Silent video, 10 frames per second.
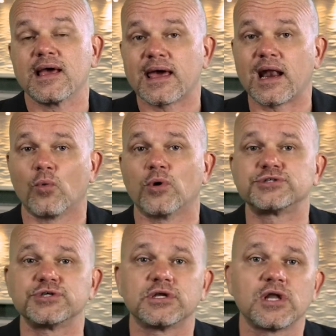And I
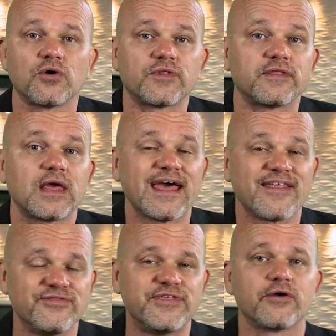want you to know that
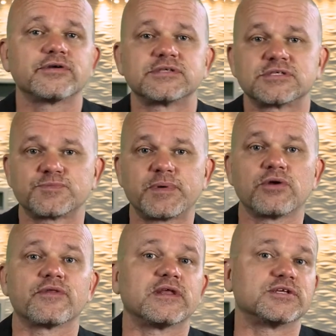there is a
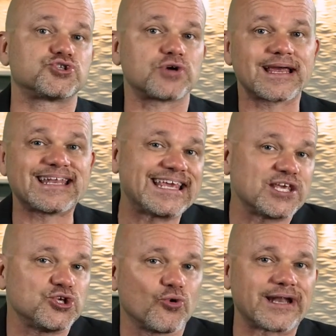spirit that is trying to get
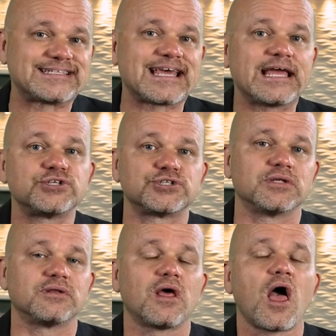your
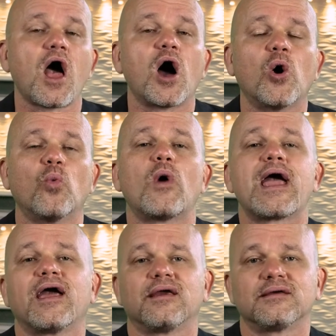attention
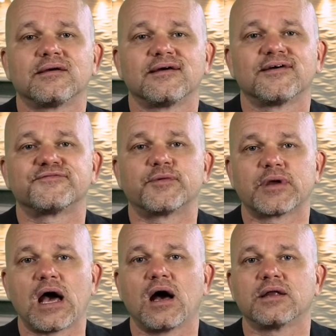away from
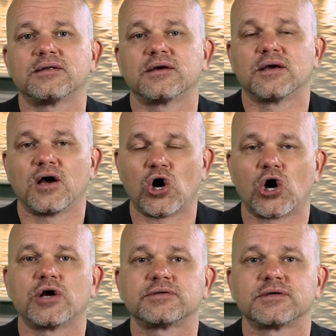God.
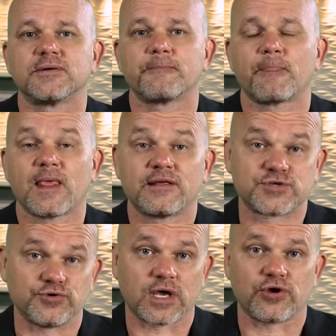Heart,
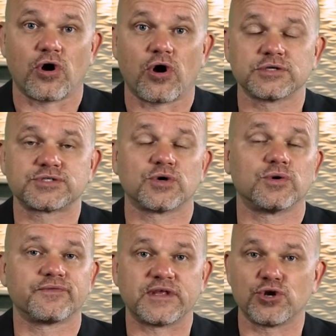so you got your heart and
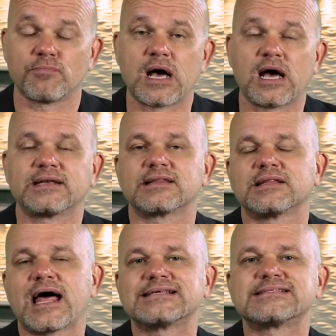soul, then your mind. The
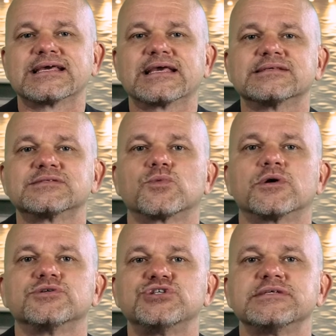last thing is where
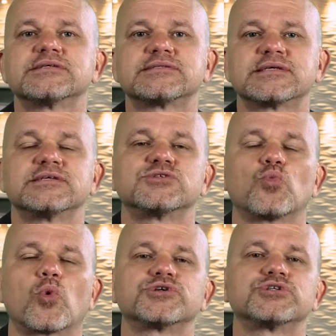Jesus says
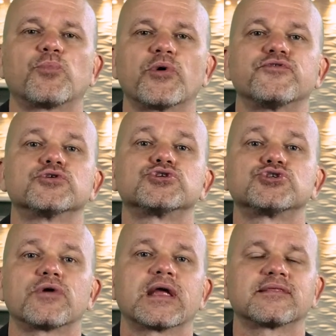worship with your
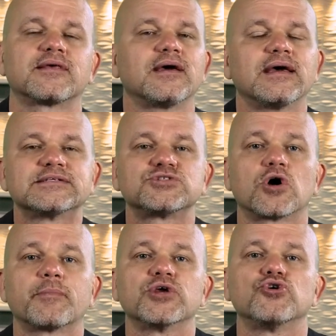strength. It's
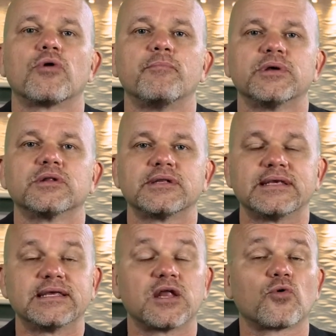talking about your
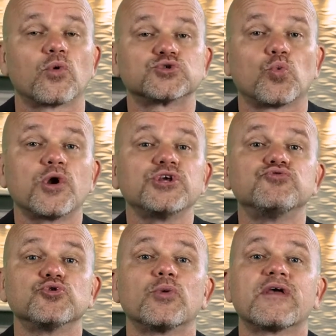ability. In other words, what are you
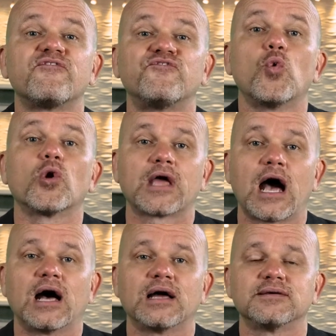doing for
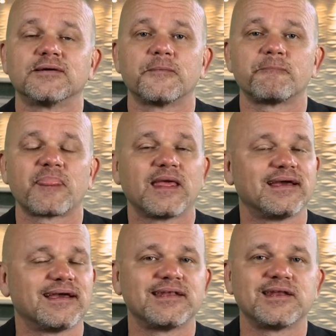God?
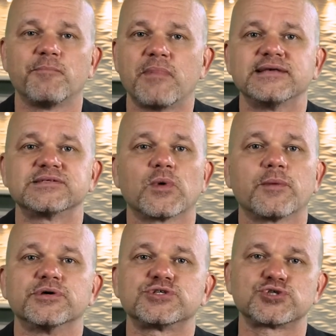Isn't it amazing we
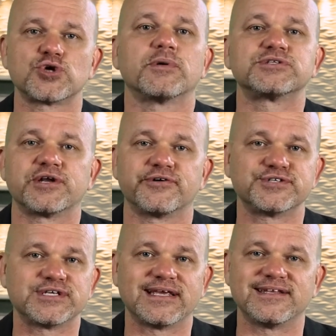put so much
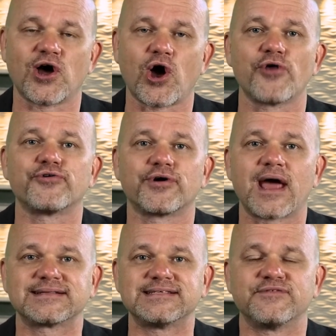energy into other
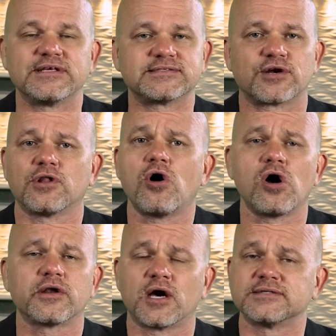activities, our
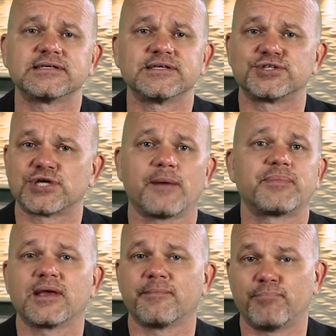lawn, hunting,
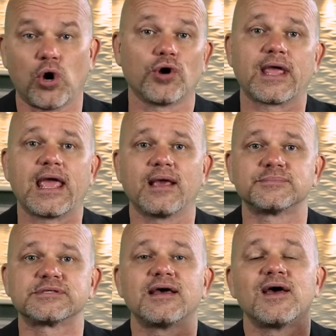shopping, ball
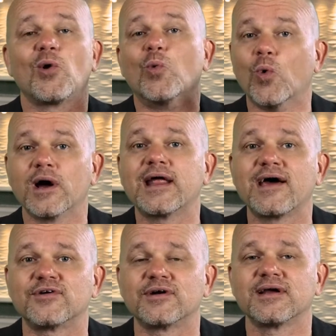games,
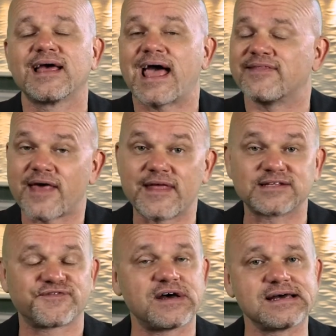whatever, and, and
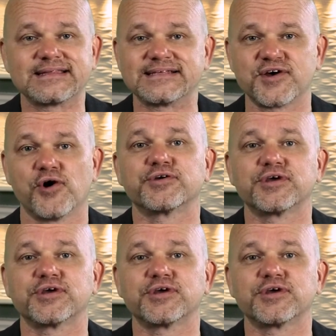that's fine, that's all